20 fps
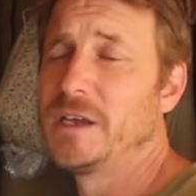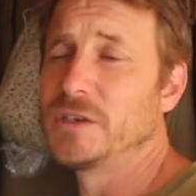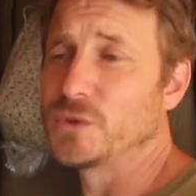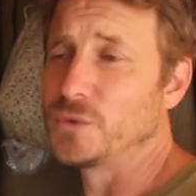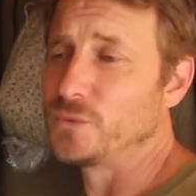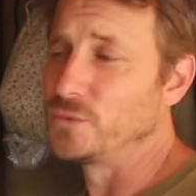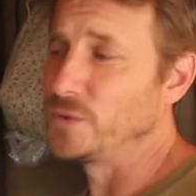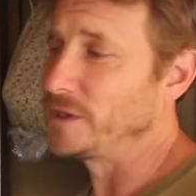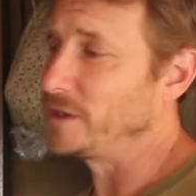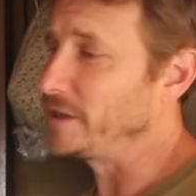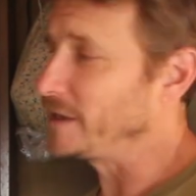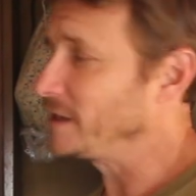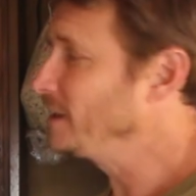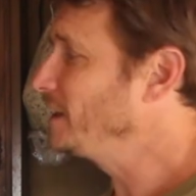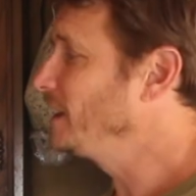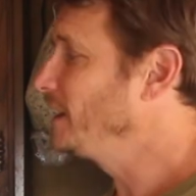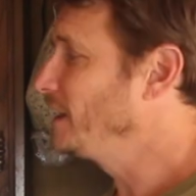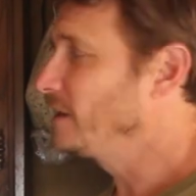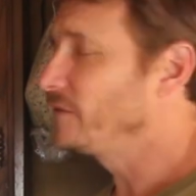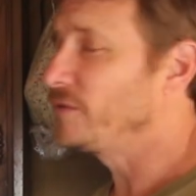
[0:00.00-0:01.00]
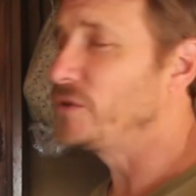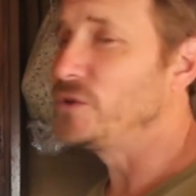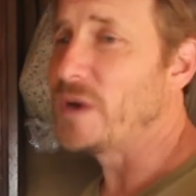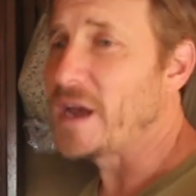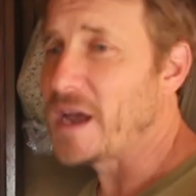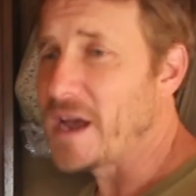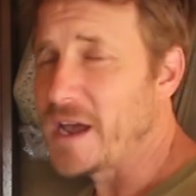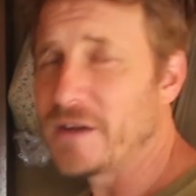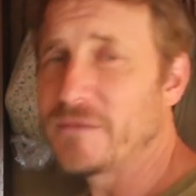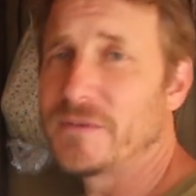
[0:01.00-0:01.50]
So really, if you
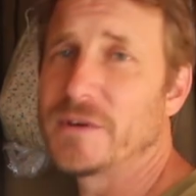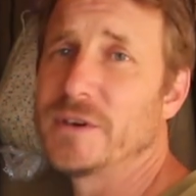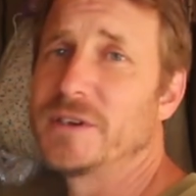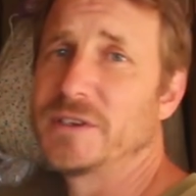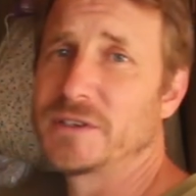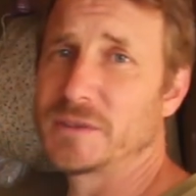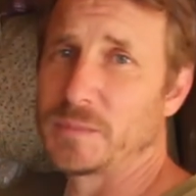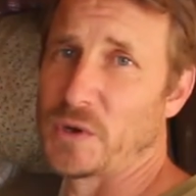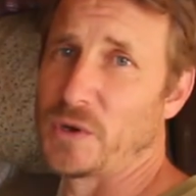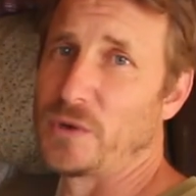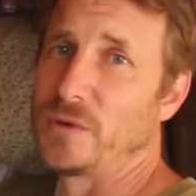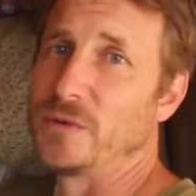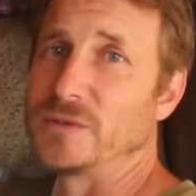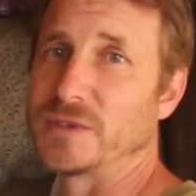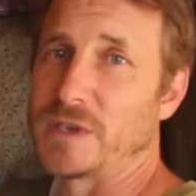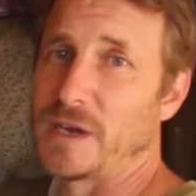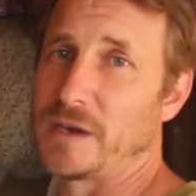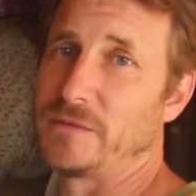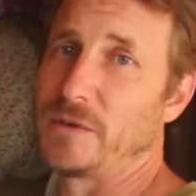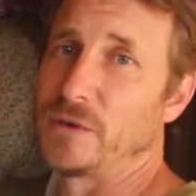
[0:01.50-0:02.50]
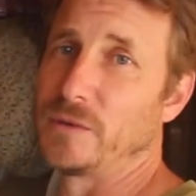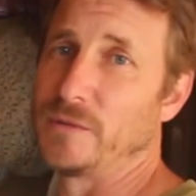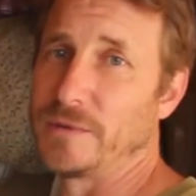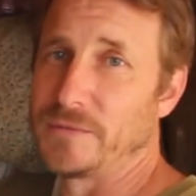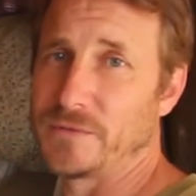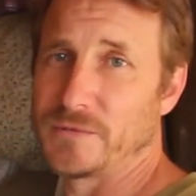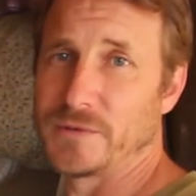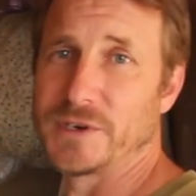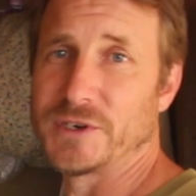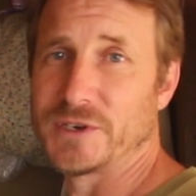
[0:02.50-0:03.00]
ever dispose of a
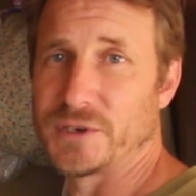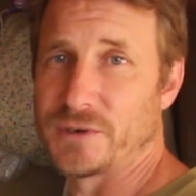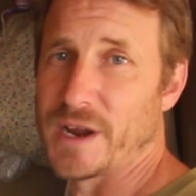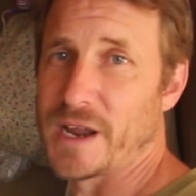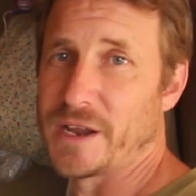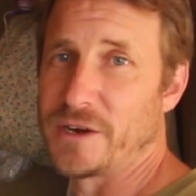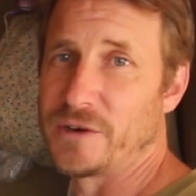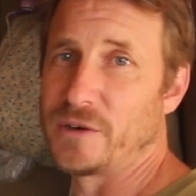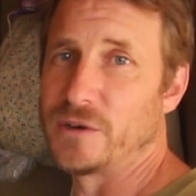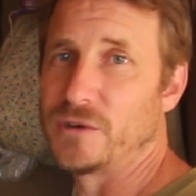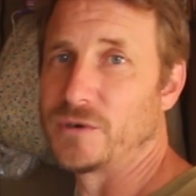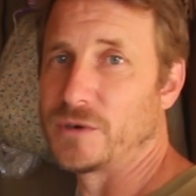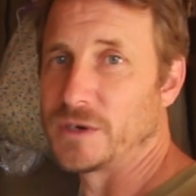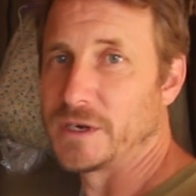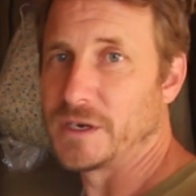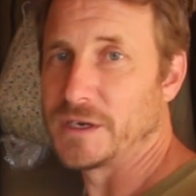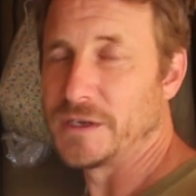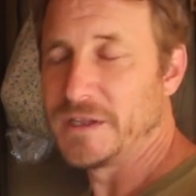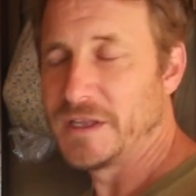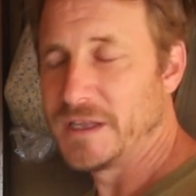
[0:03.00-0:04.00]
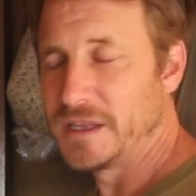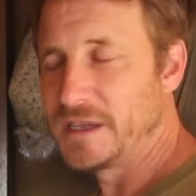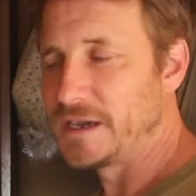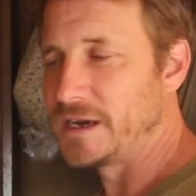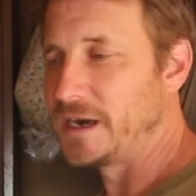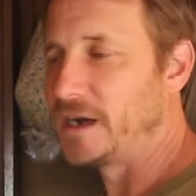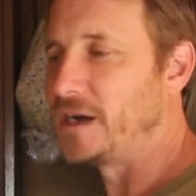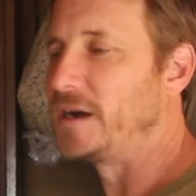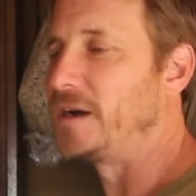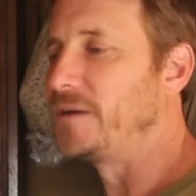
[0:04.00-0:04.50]
refrigerator or
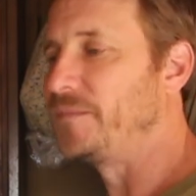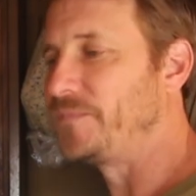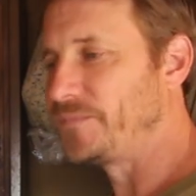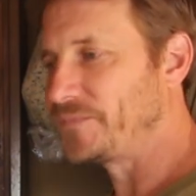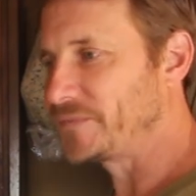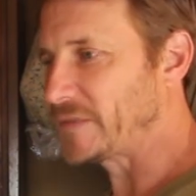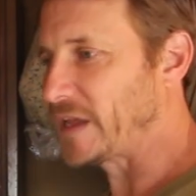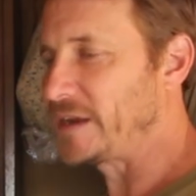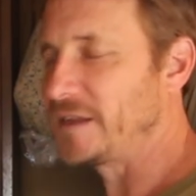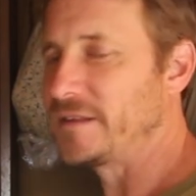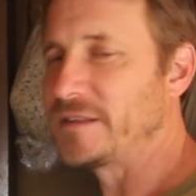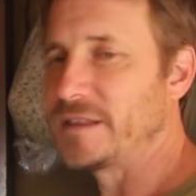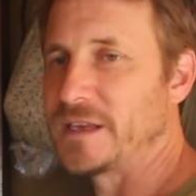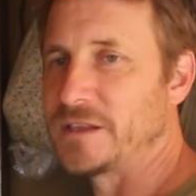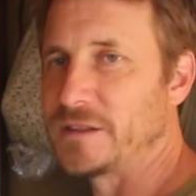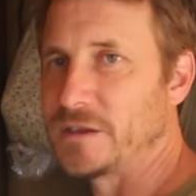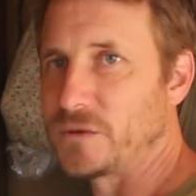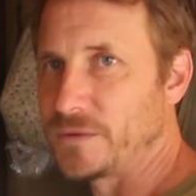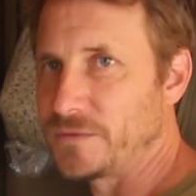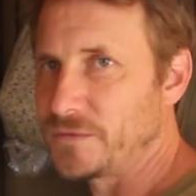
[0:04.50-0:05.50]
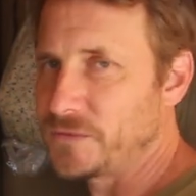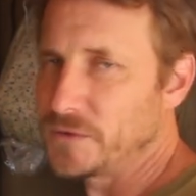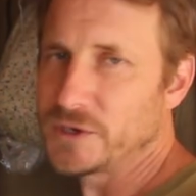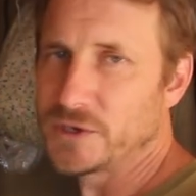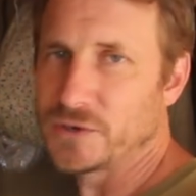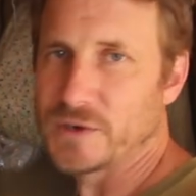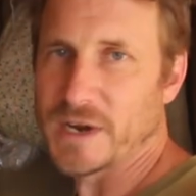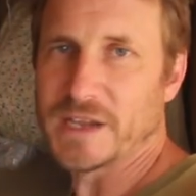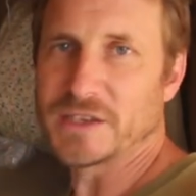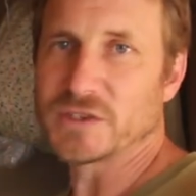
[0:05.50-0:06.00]
a, um, anything that
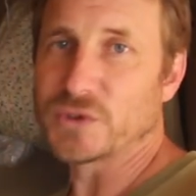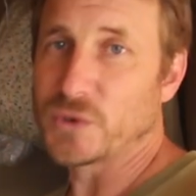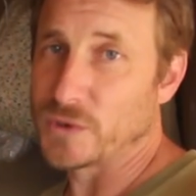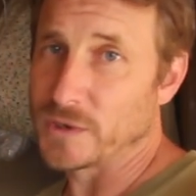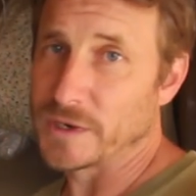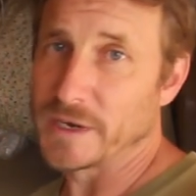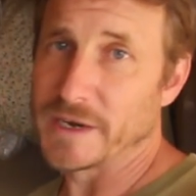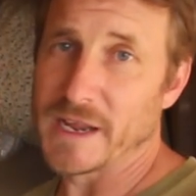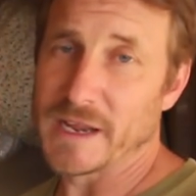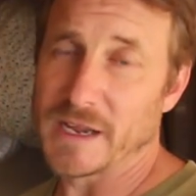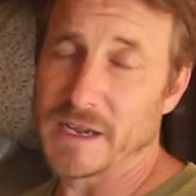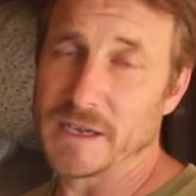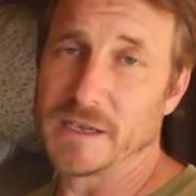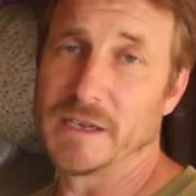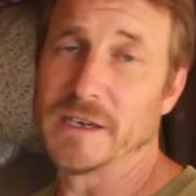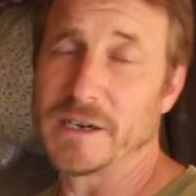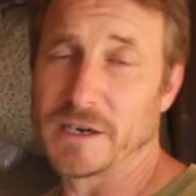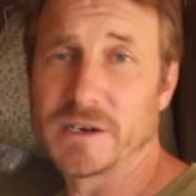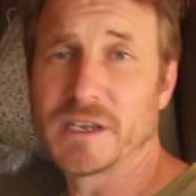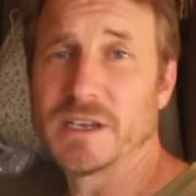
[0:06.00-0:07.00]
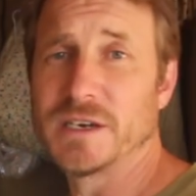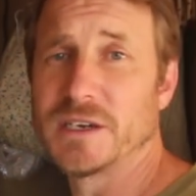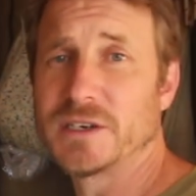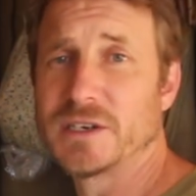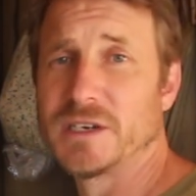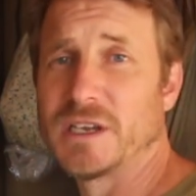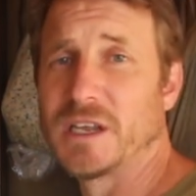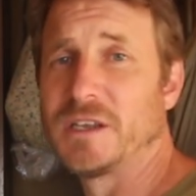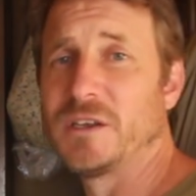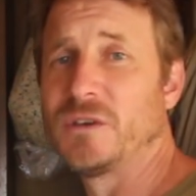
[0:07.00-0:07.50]
refrigerates or an air
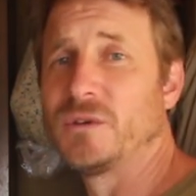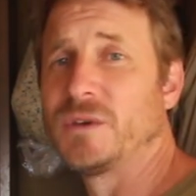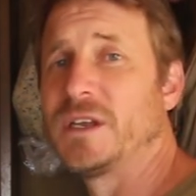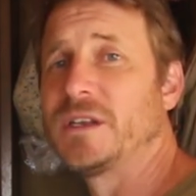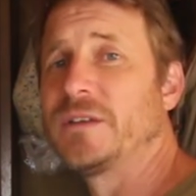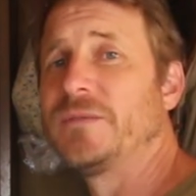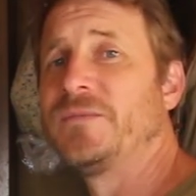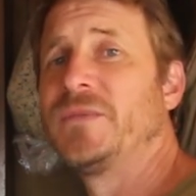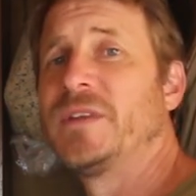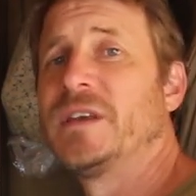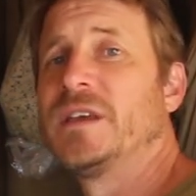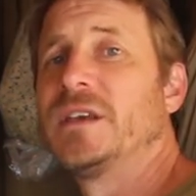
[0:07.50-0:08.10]
conditioning unit,